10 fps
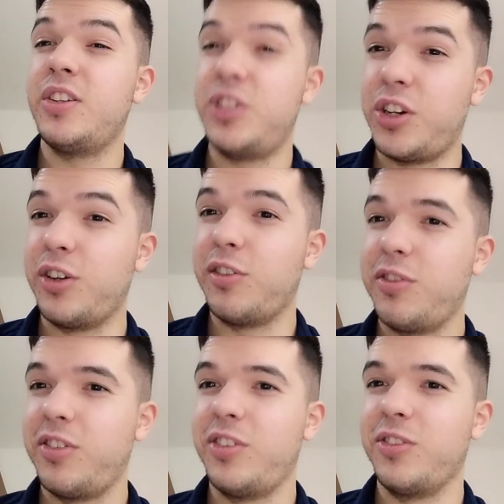
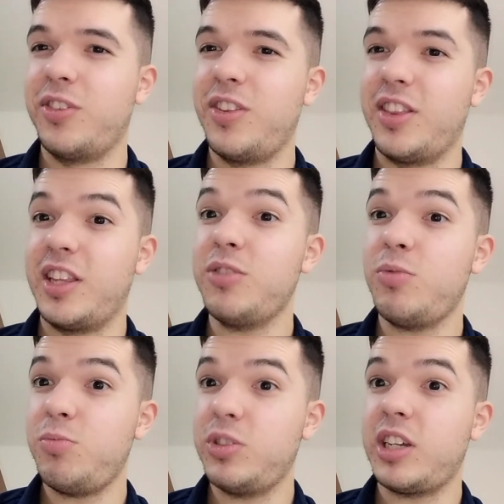tough. This
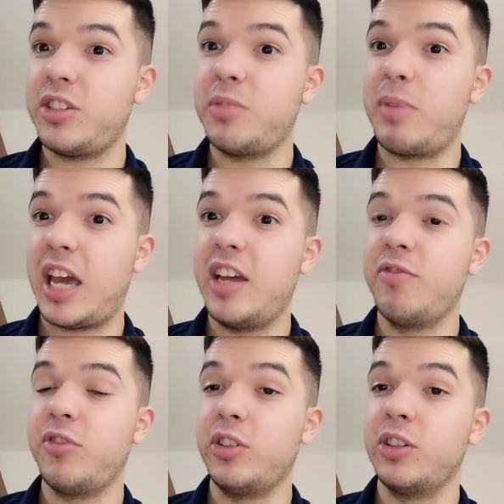one was actually
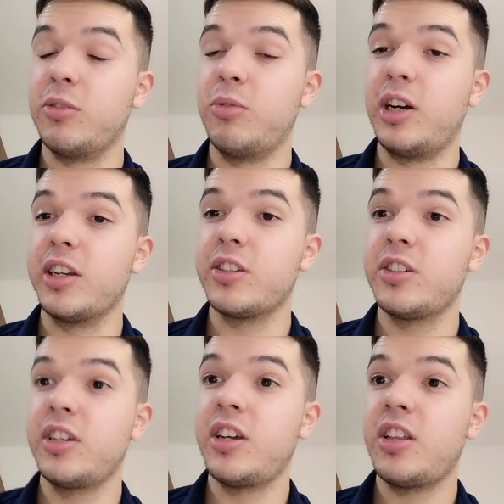painful to watch.
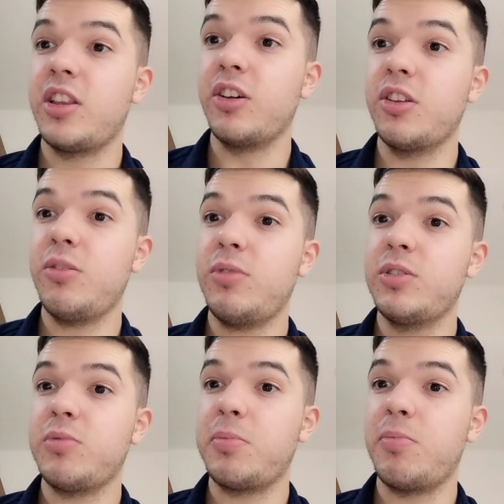The other
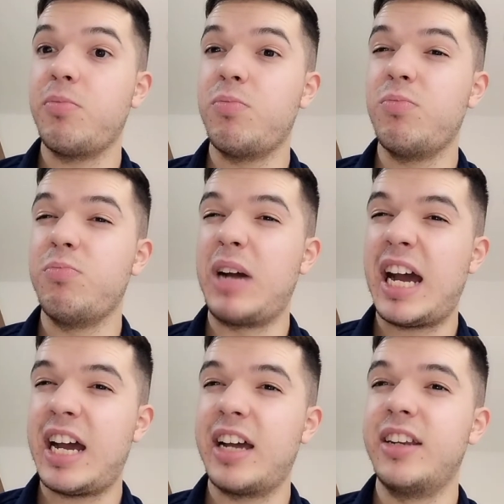ones were
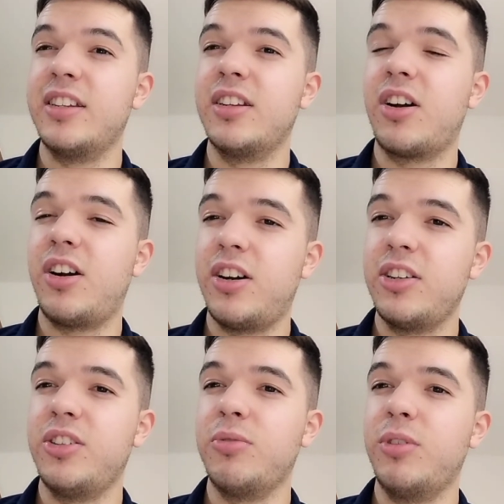bad and
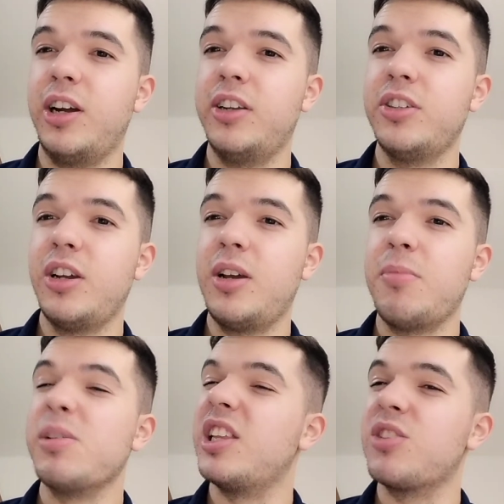hard to watch,
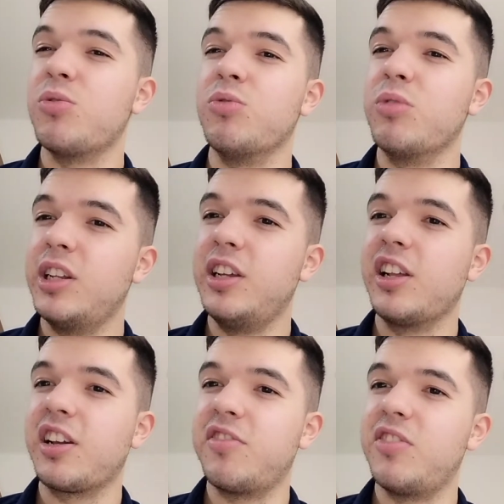but this was really
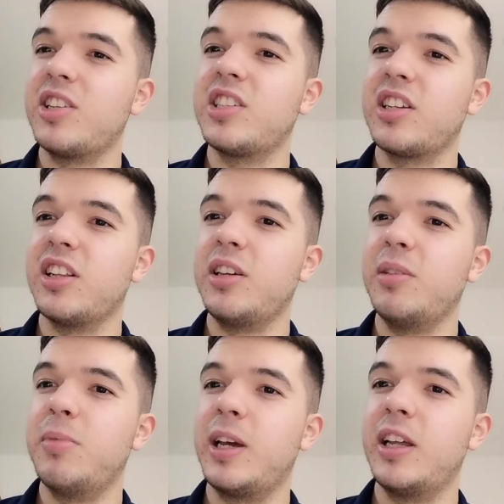physically
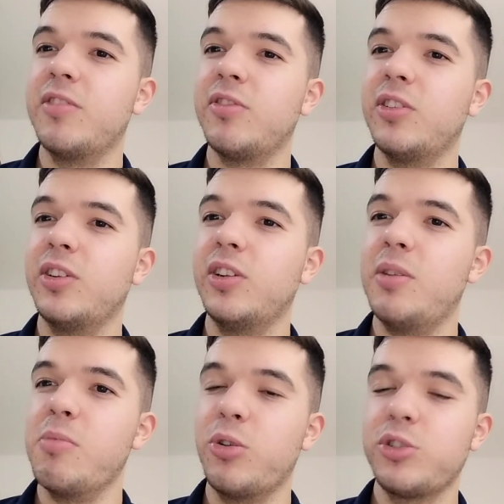painful,
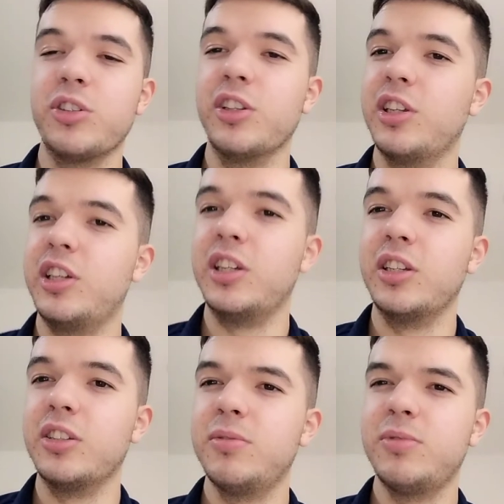
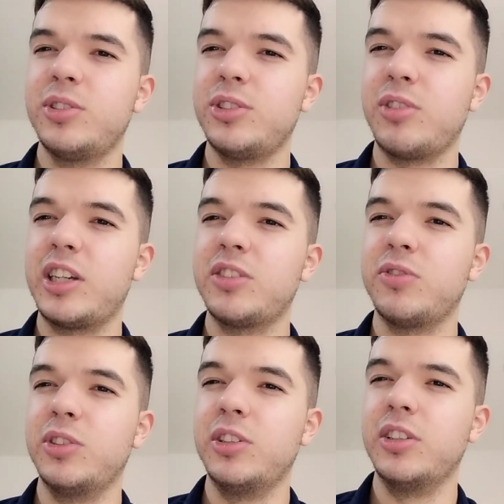emotionally
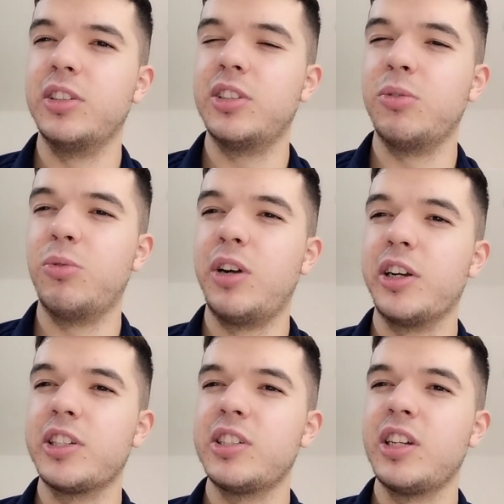stressful to
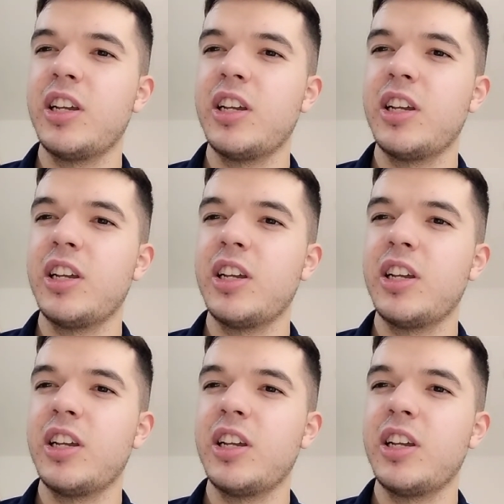watch.